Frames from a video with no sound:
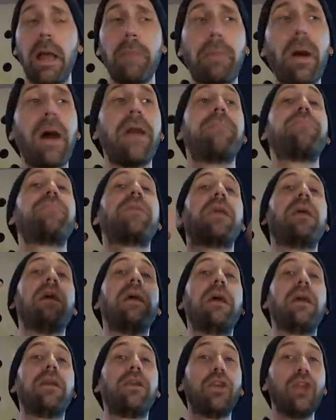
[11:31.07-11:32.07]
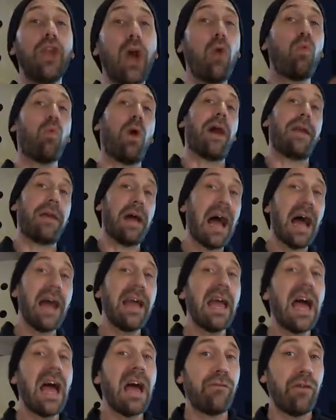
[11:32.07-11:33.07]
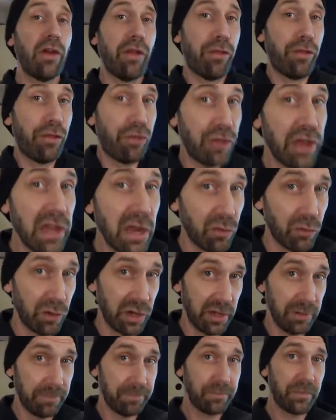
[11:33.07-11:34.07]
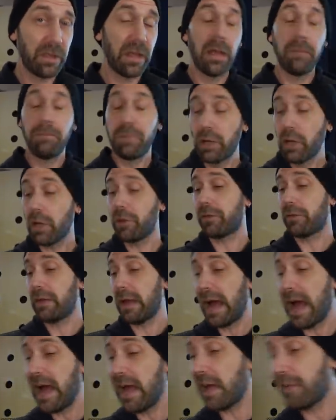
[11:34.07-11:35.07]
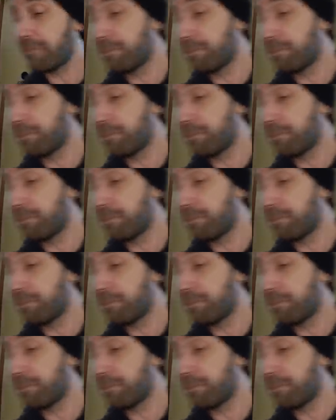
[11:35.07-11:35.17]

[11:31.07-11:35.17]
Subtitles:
But you know what? I have a theory, because I